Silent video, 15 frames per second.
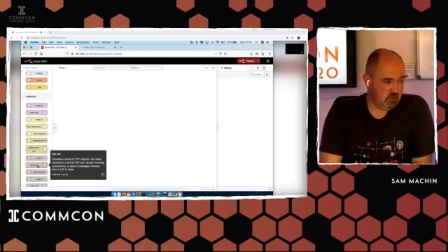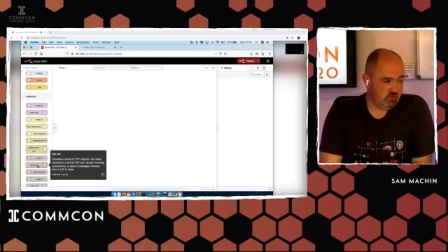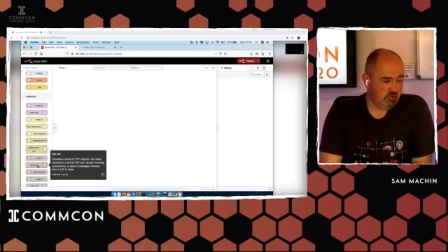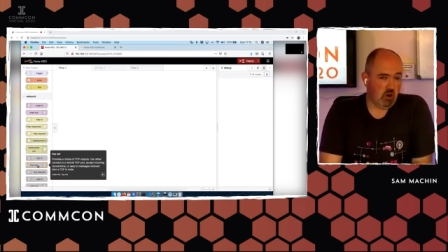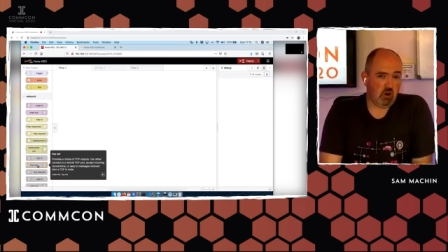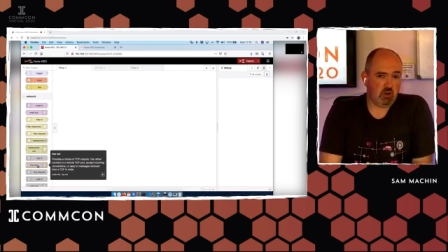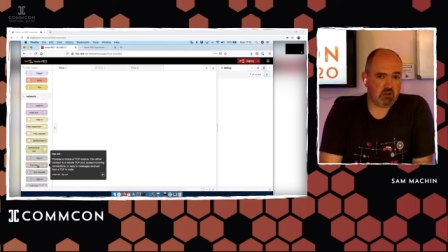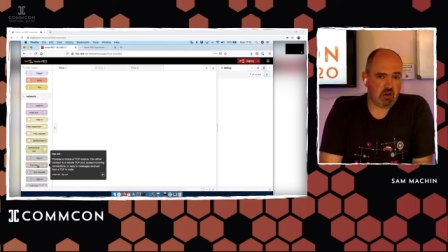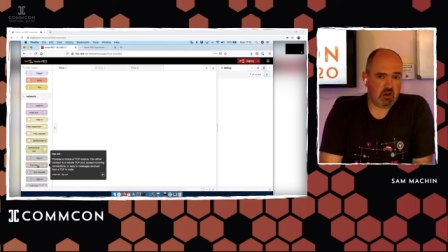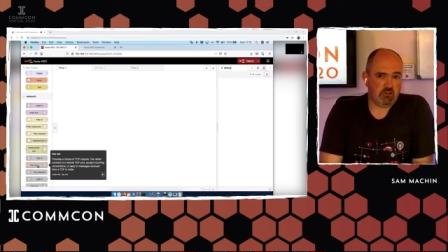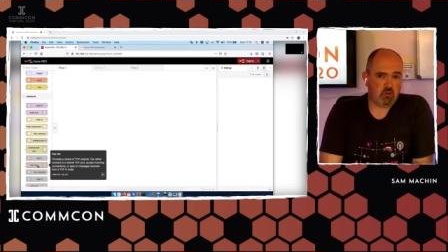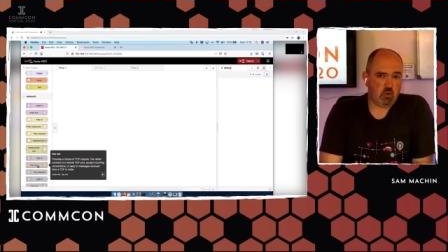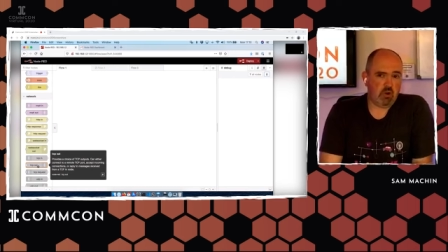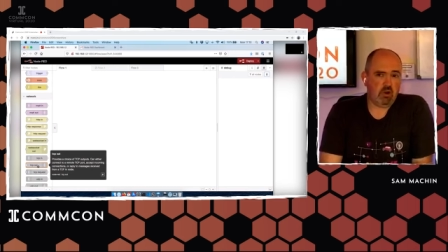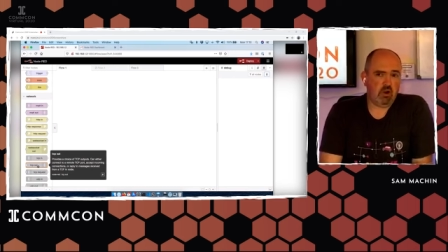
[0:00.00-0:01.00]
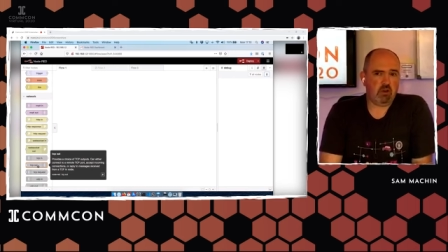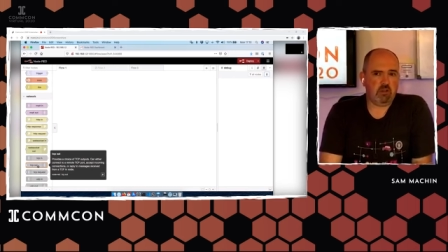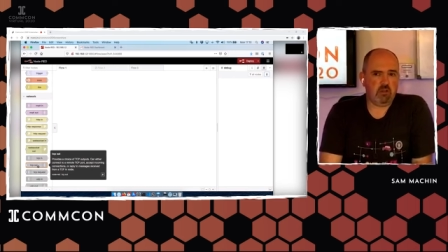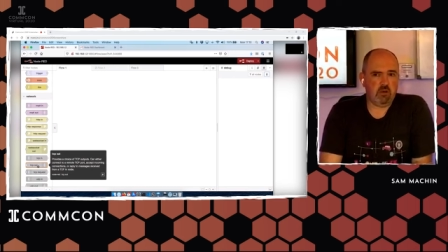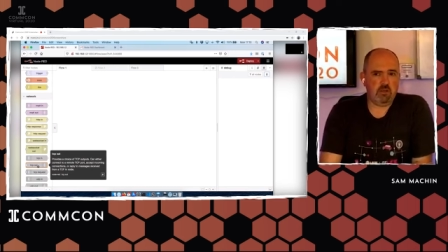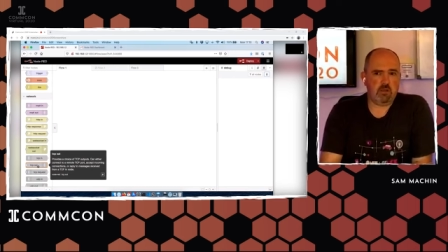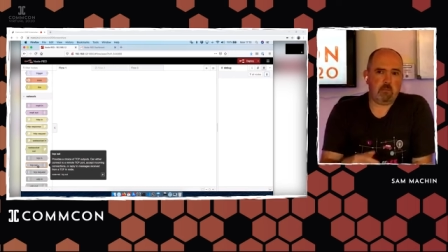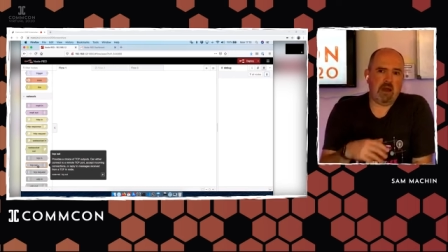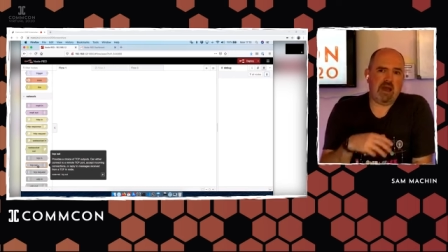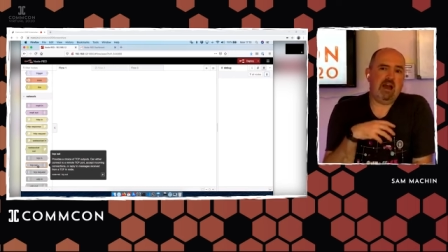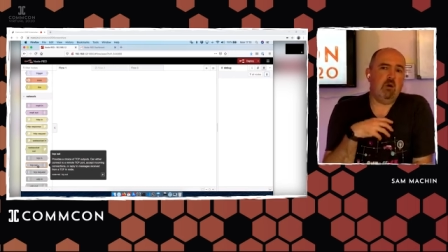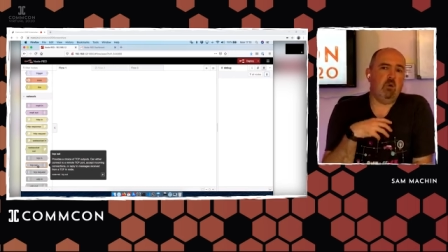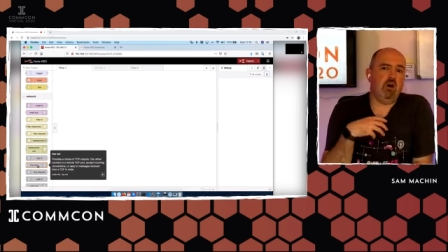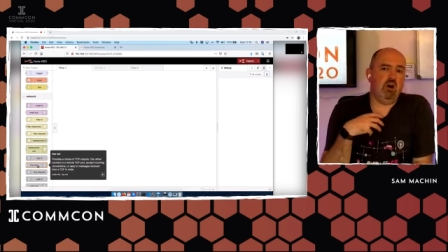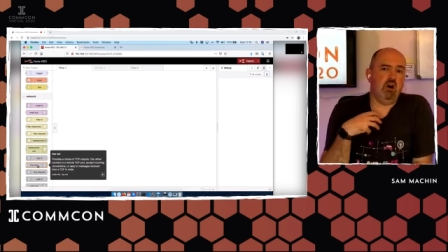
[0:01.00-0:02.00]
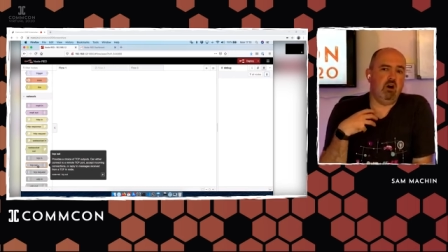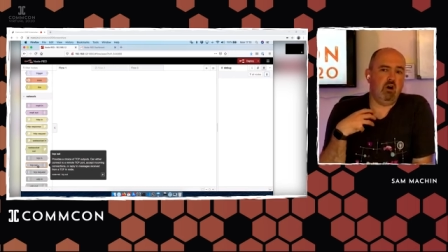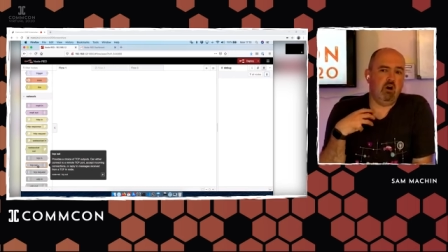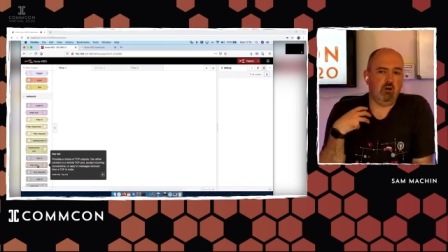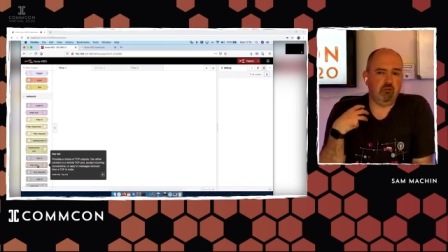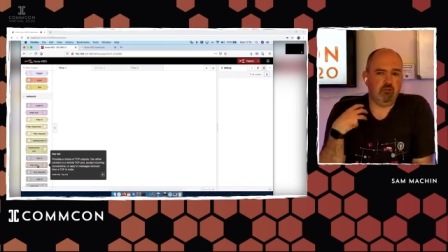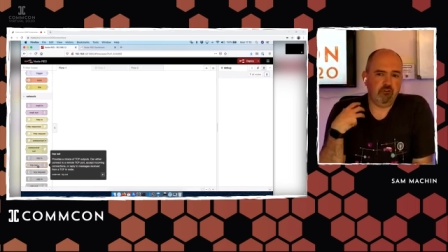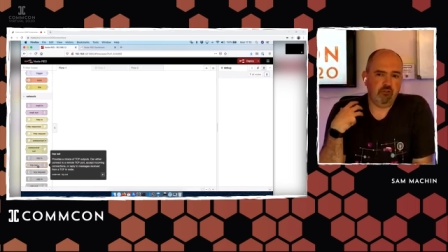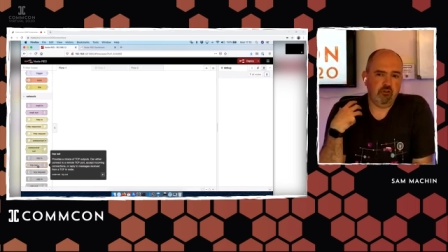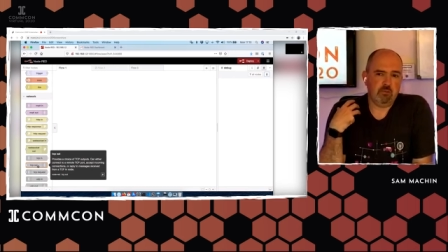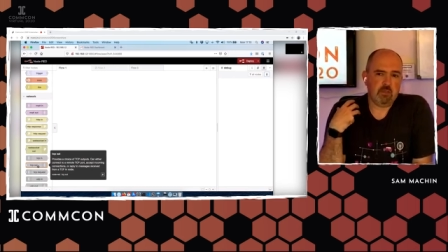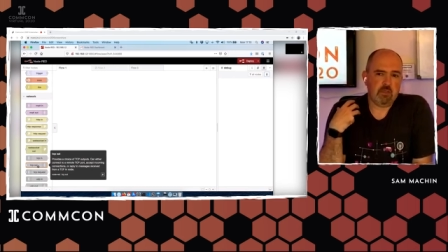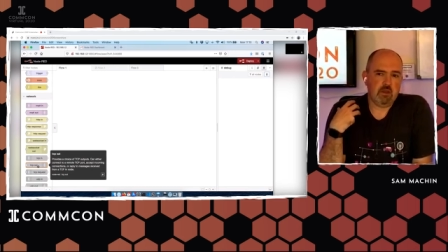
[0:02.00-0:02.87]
So you've got kind of quite a lot of the power of,